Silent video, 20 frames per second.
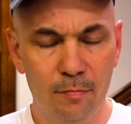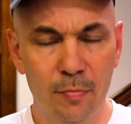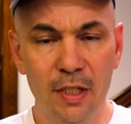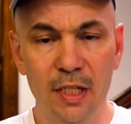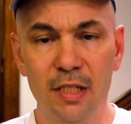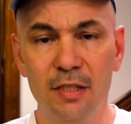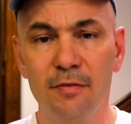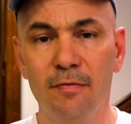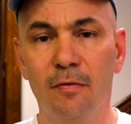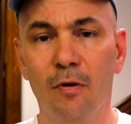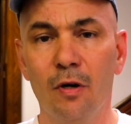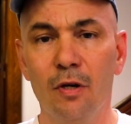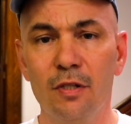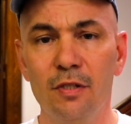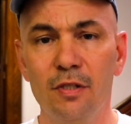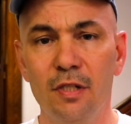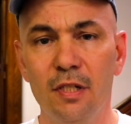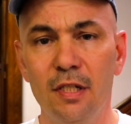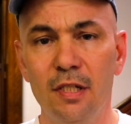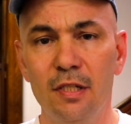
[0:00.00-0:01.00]
But as far
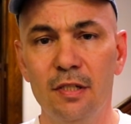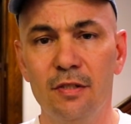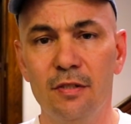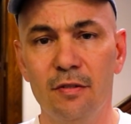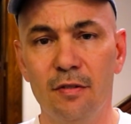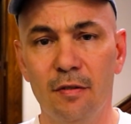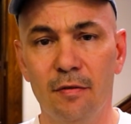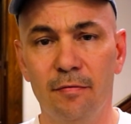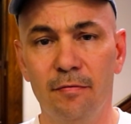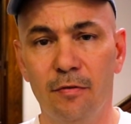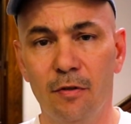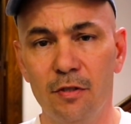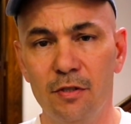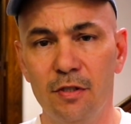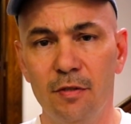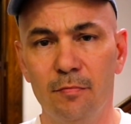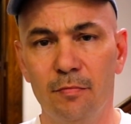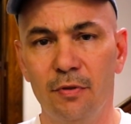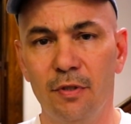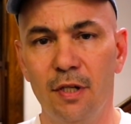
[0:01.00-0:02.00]
as it is, the
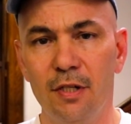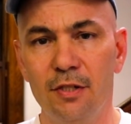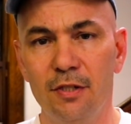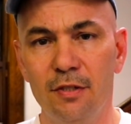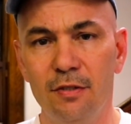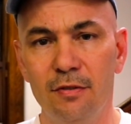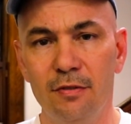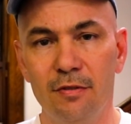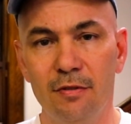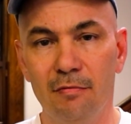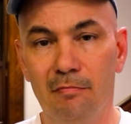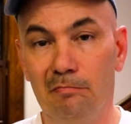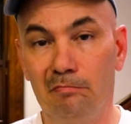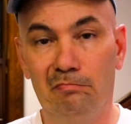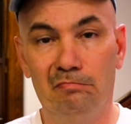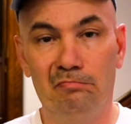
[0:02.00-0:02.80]
first impressions,